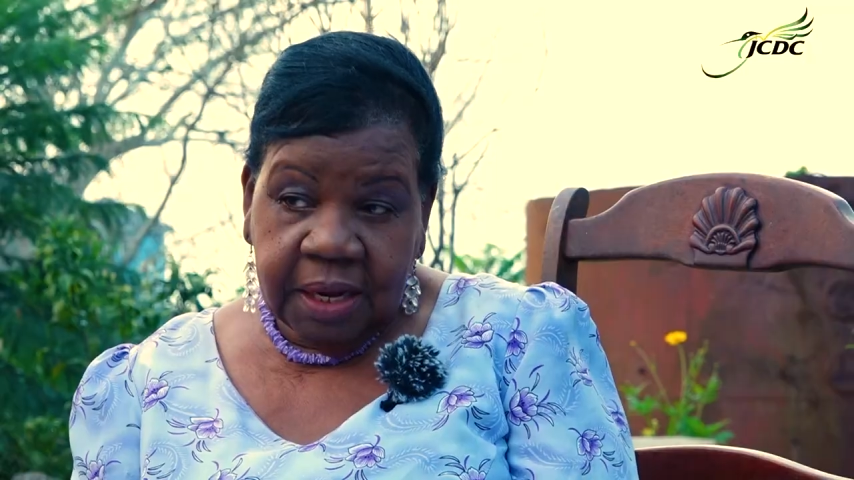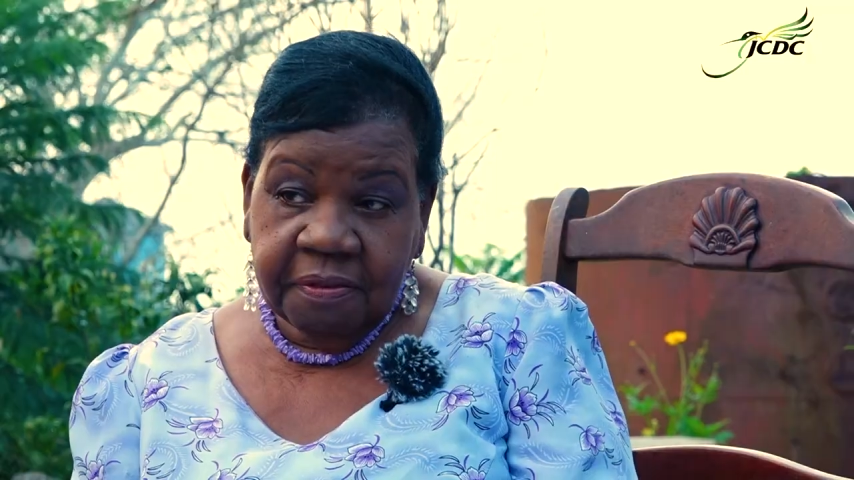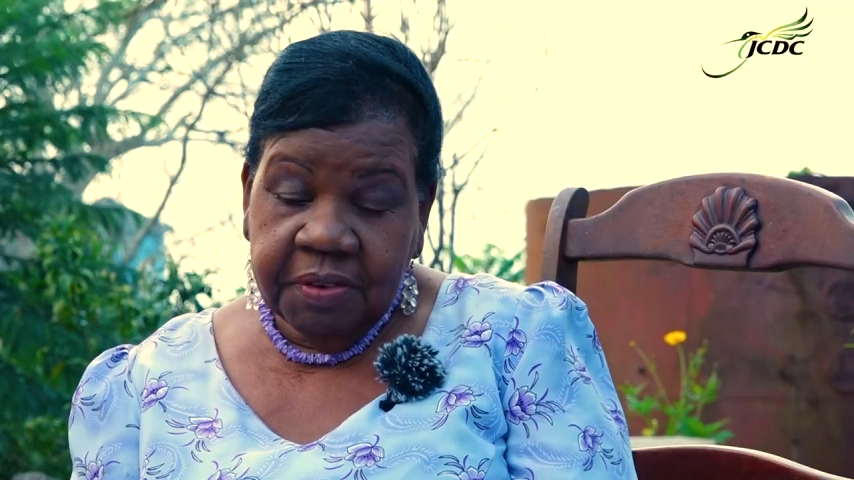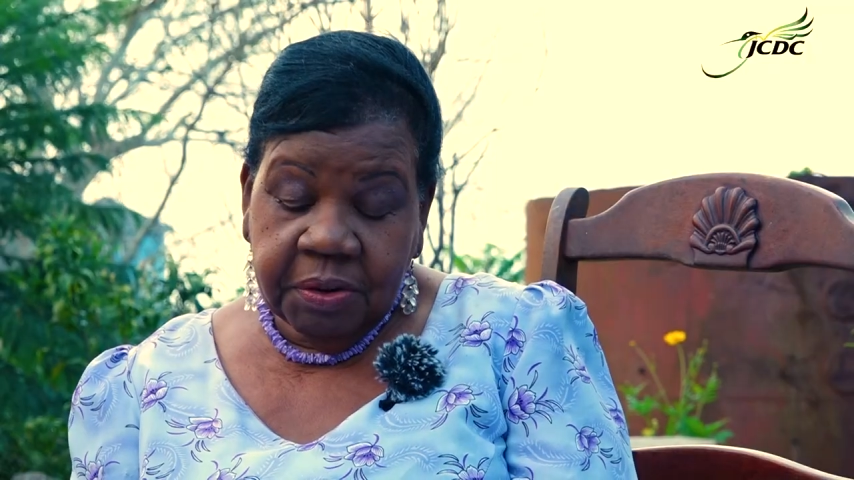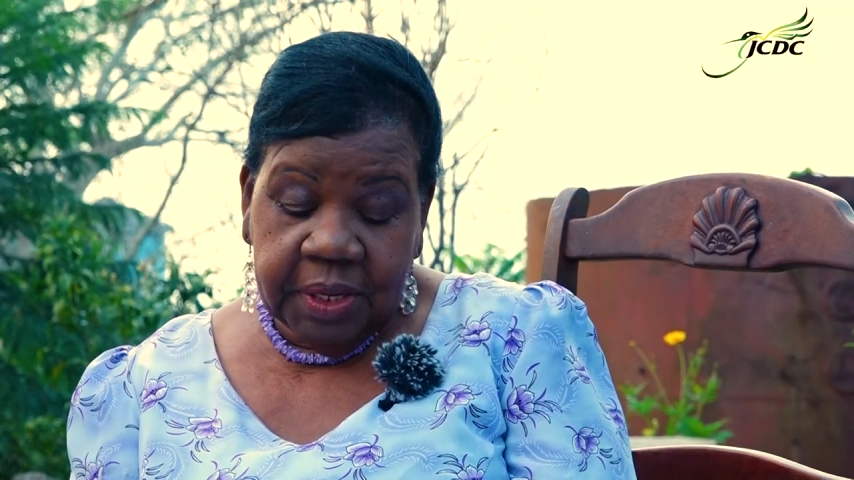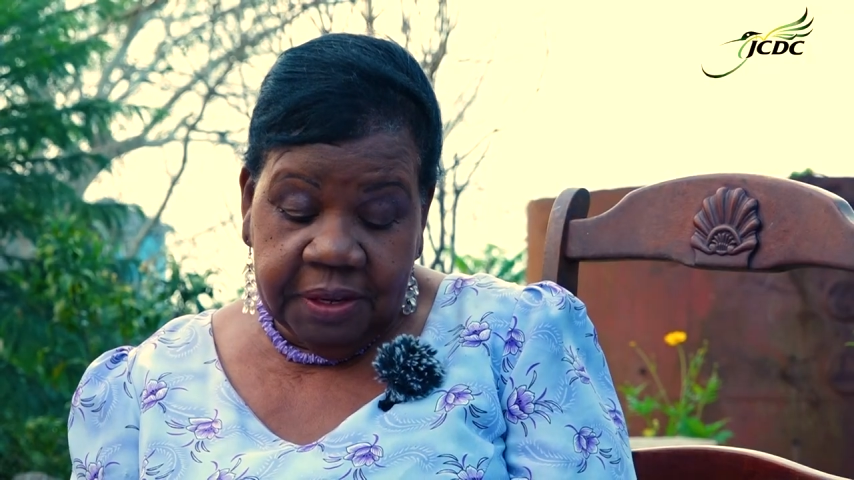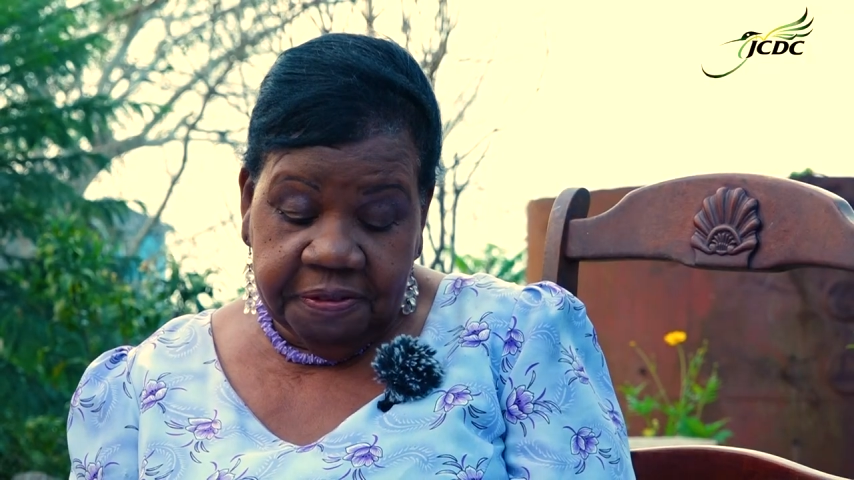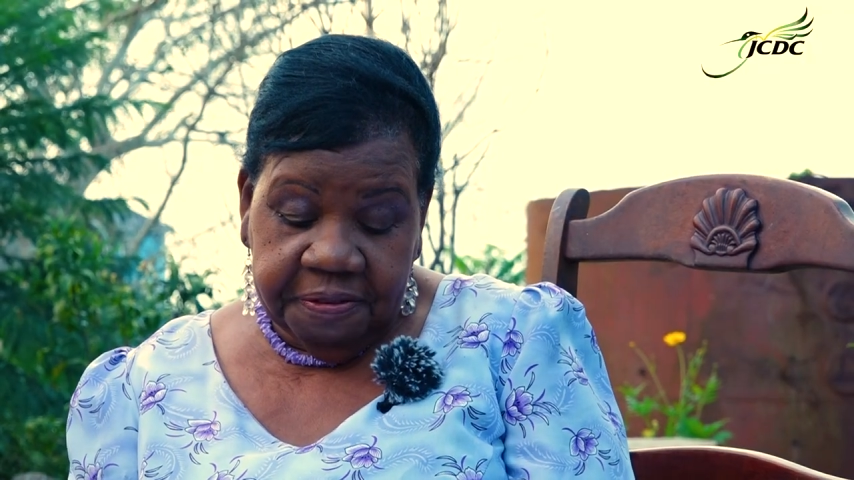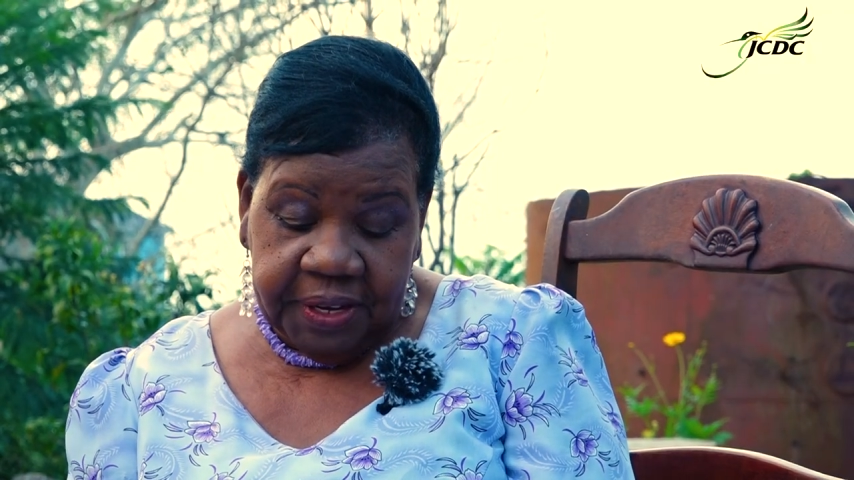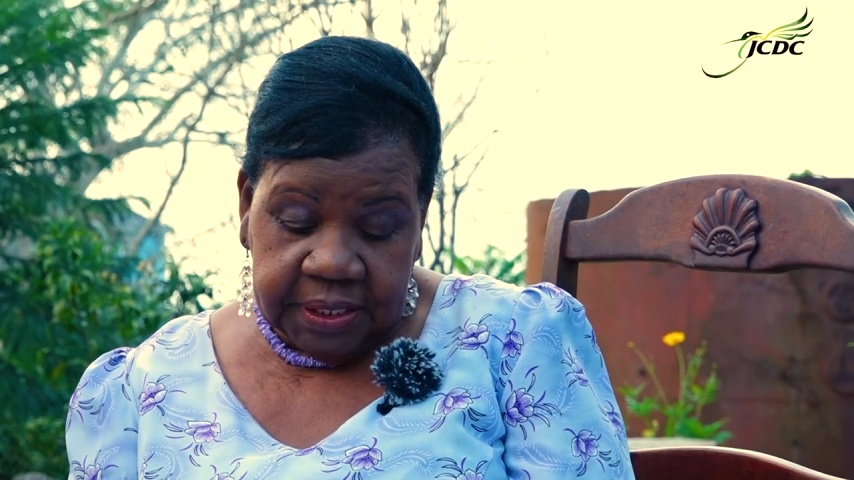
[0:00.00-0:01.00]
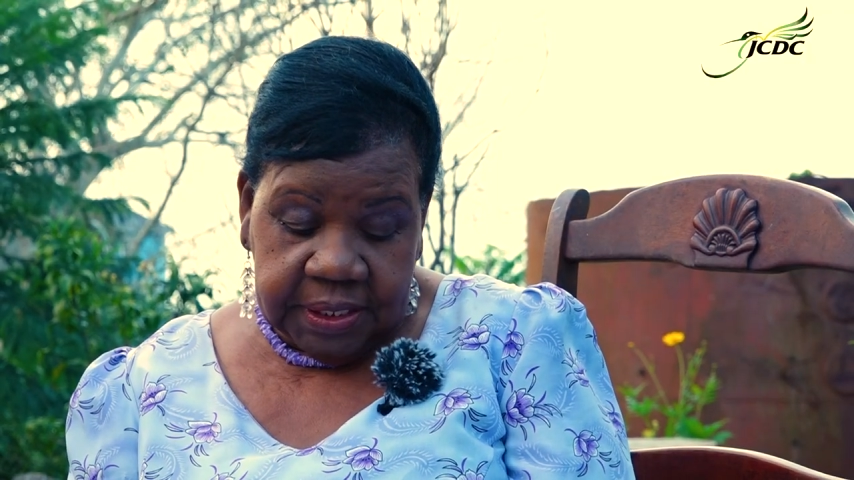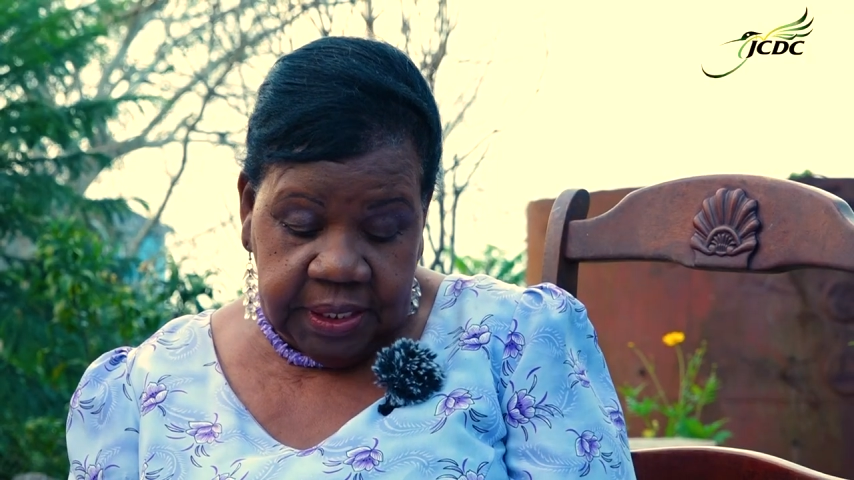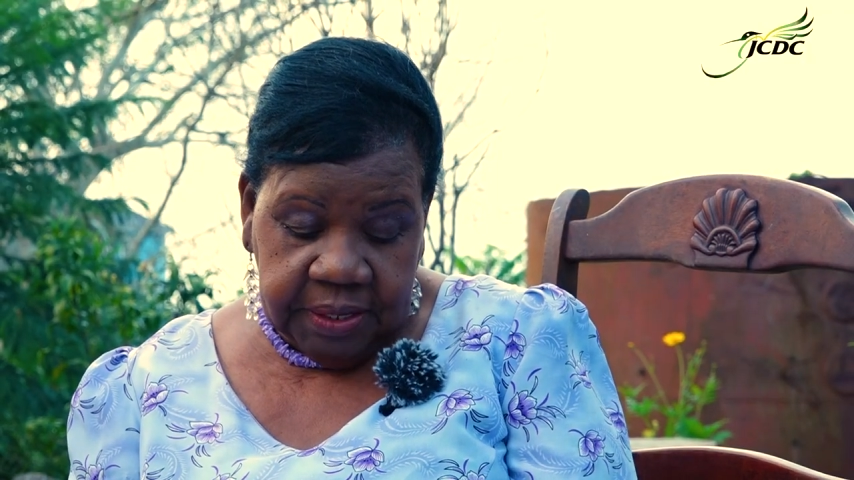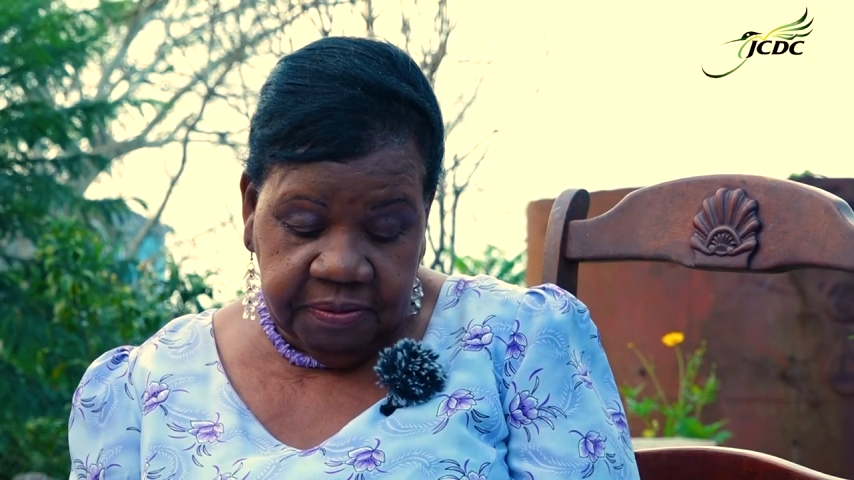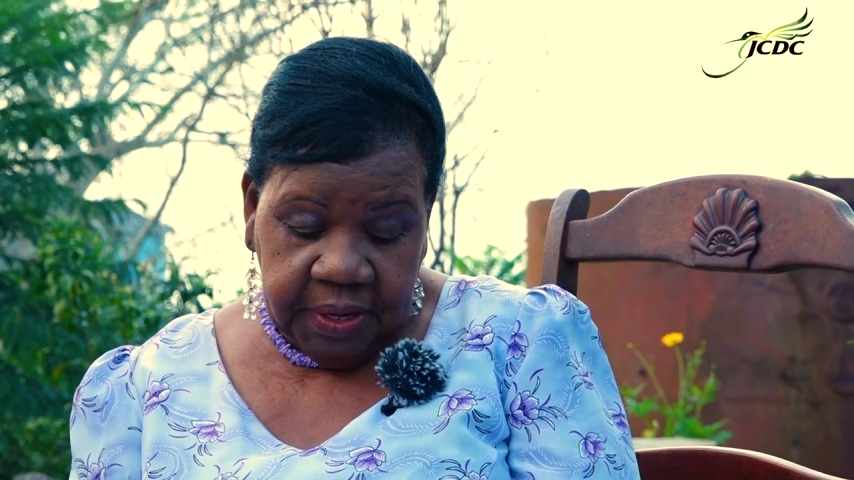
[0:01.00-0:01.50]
and very effective.